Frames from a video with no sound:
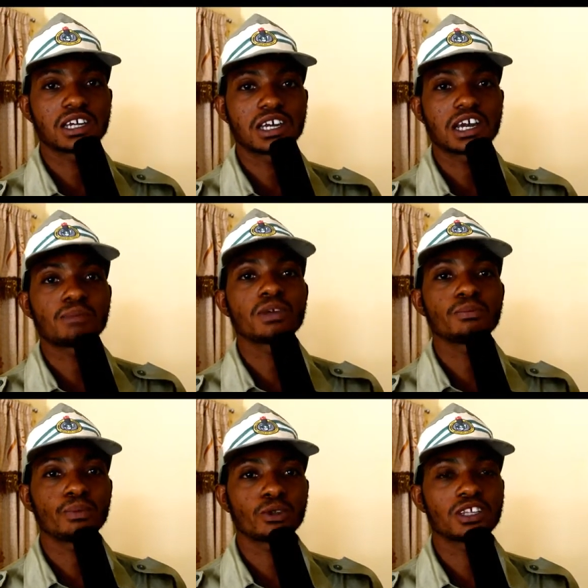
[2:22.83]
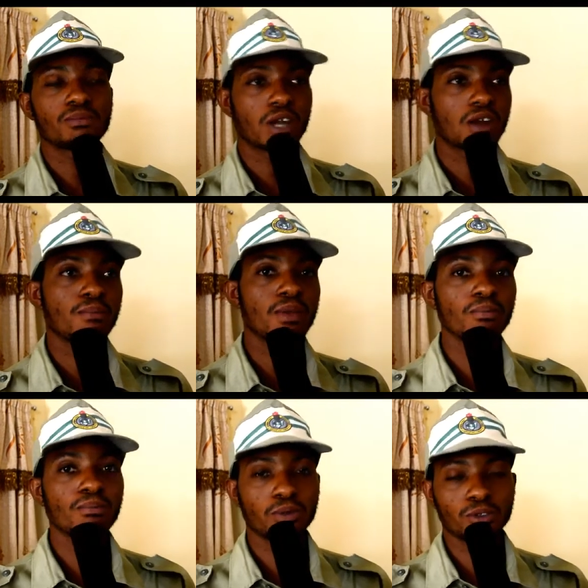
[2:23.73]
and being, put, uh, being
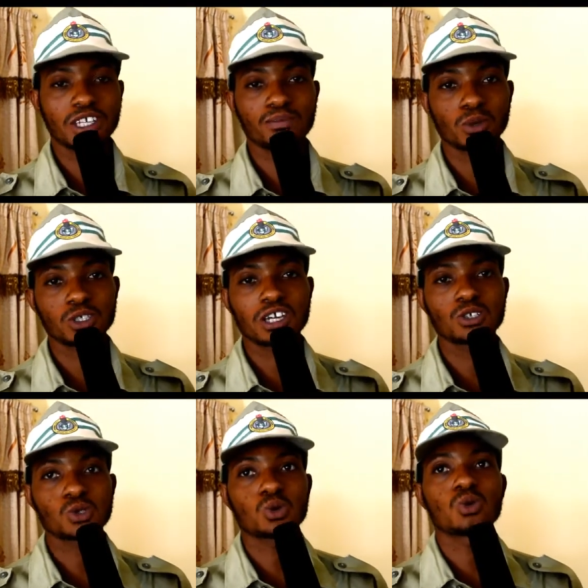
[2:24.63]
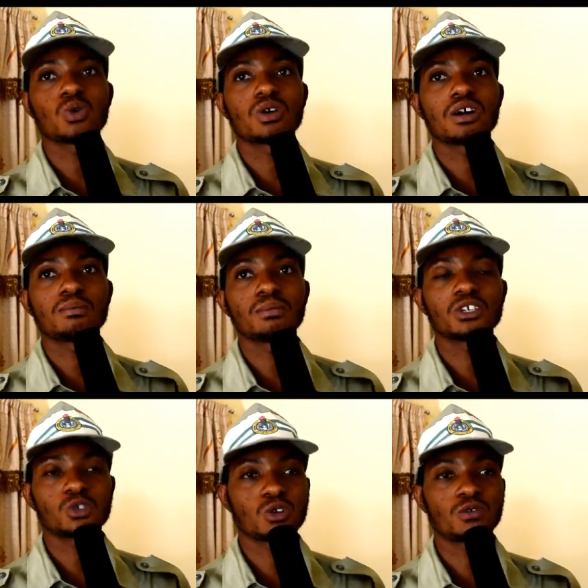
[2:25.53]
posted to
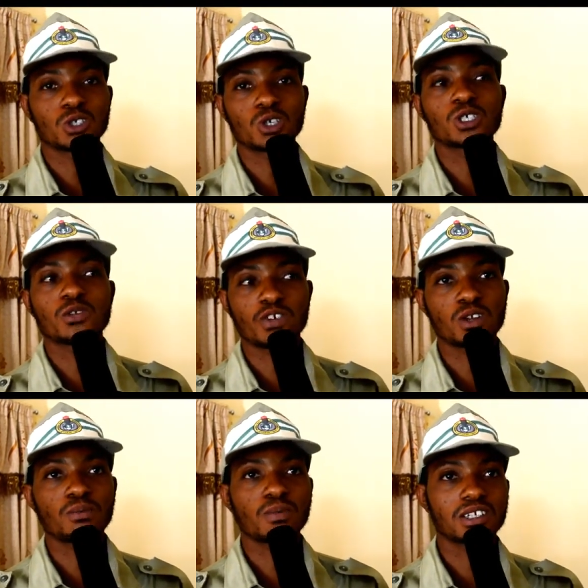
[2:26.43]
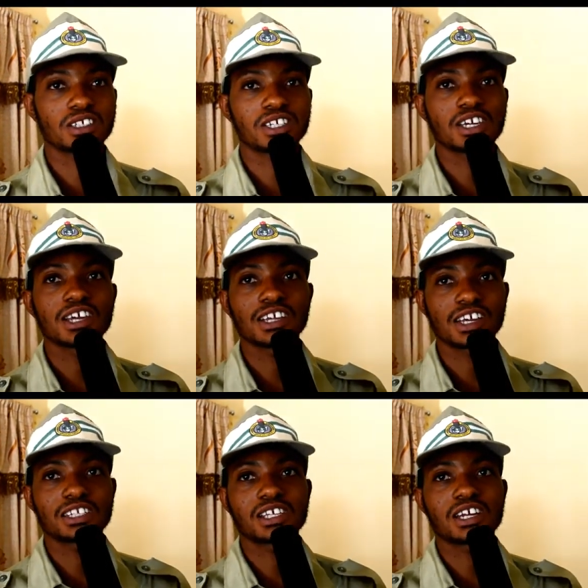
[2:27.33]
Ministry of Resource Development here in
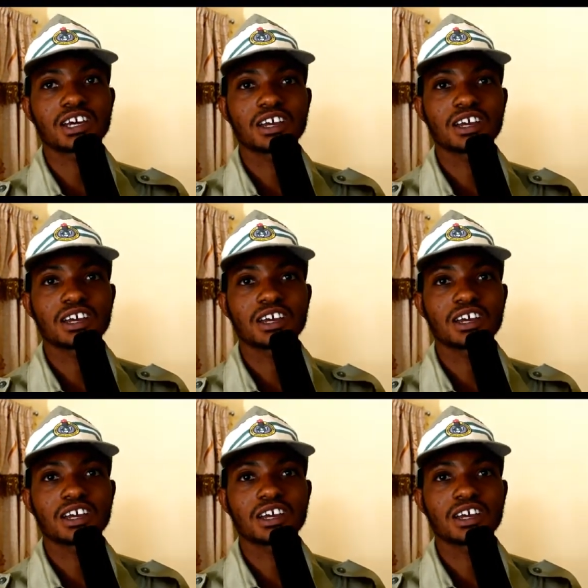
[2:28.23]
Katsina